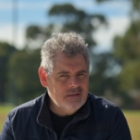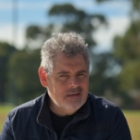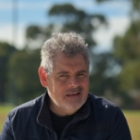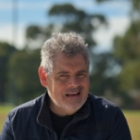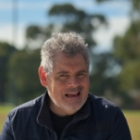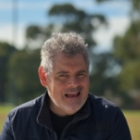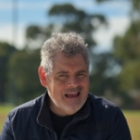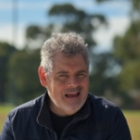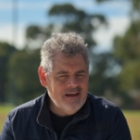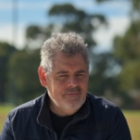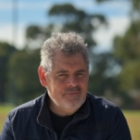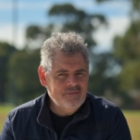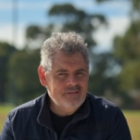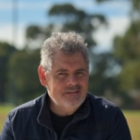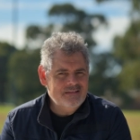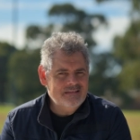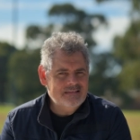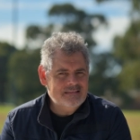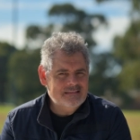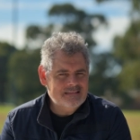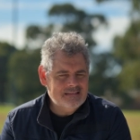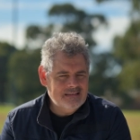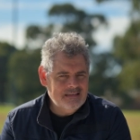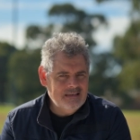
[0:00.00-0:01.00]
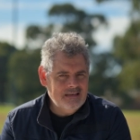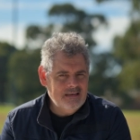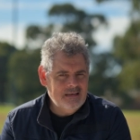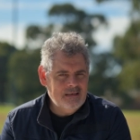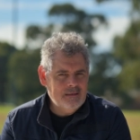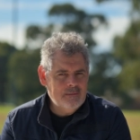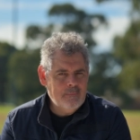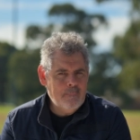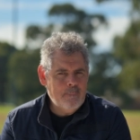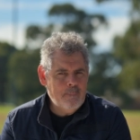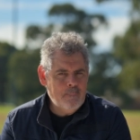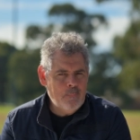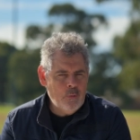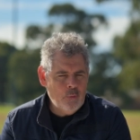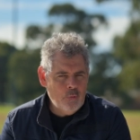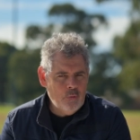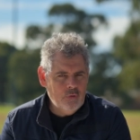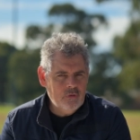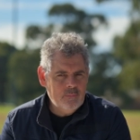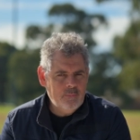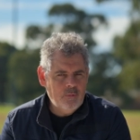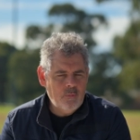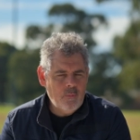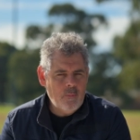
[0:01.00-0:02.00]
that haven't seen
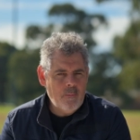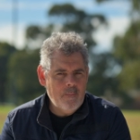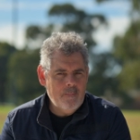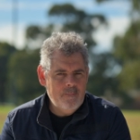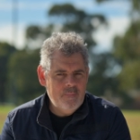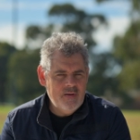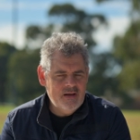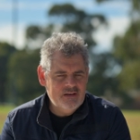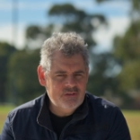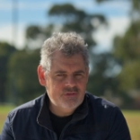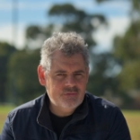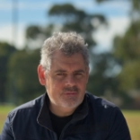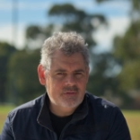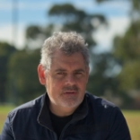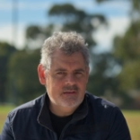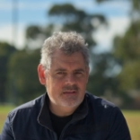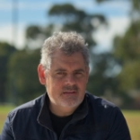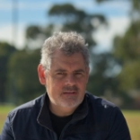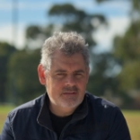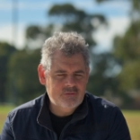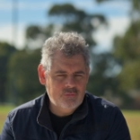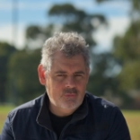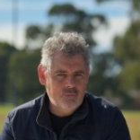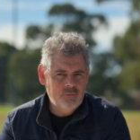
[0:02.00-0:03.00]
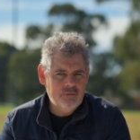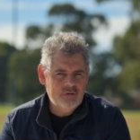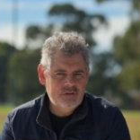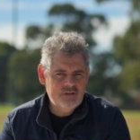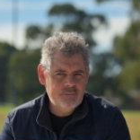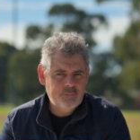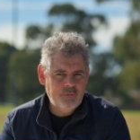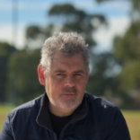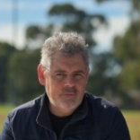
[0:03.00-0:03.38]
portable battery storage